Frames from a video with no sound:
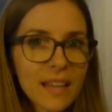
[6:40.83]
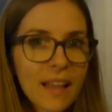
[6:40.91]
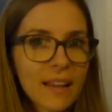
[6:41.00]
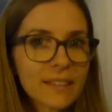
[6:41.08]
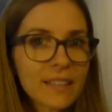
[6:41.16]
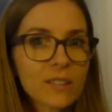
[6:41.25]

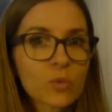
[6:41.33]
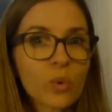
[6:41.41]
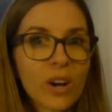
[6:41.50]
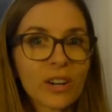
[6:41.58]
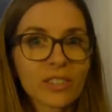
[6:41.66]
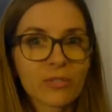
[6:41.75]
and it
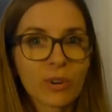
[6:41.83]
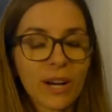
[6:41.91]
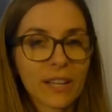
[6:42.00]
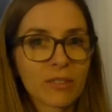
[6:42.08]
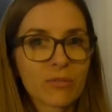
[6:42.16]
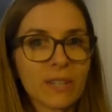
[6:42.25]
worked
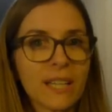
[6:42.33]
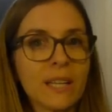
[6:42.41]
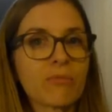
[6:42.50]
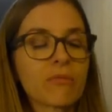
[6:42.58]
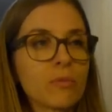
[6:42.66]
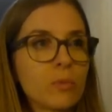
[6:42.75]
quite
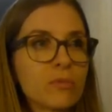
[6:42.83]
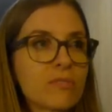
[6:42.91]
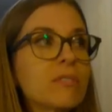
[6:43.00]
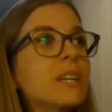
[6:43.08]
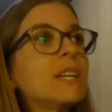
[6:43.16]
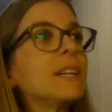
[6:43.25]
really
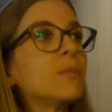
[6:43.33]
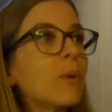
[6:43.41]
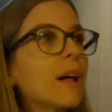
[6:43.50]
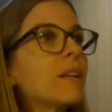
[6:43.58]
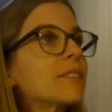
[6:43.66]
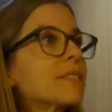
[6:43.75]
well.